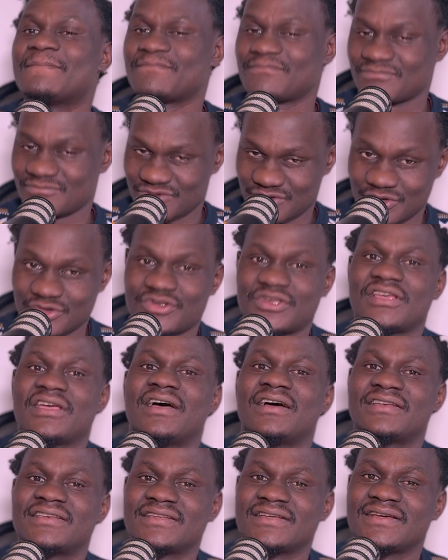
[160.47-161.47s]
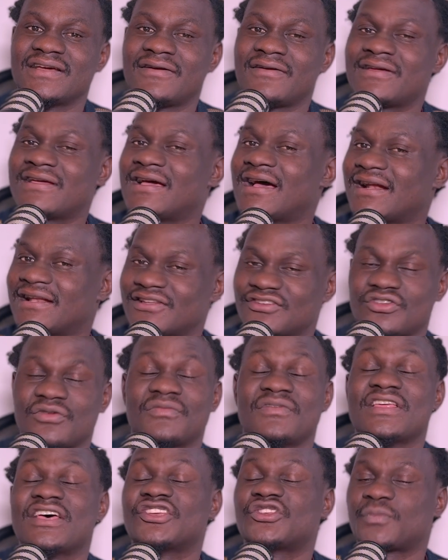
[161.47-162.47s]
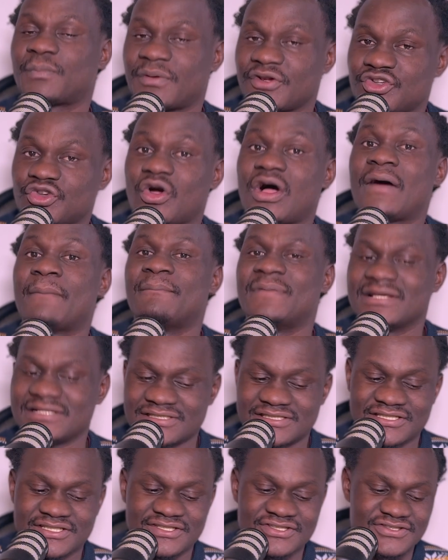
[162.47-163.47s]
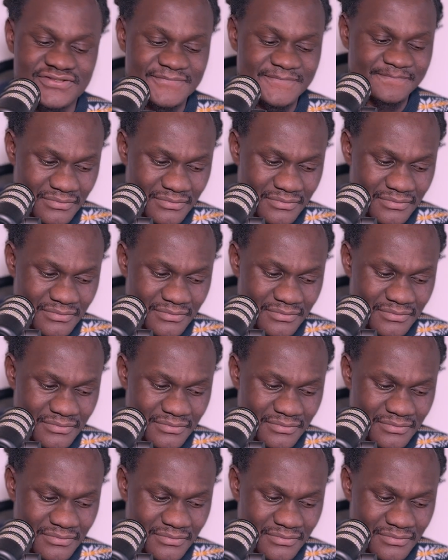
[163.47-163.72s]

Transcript: society, regardless of their special abilities.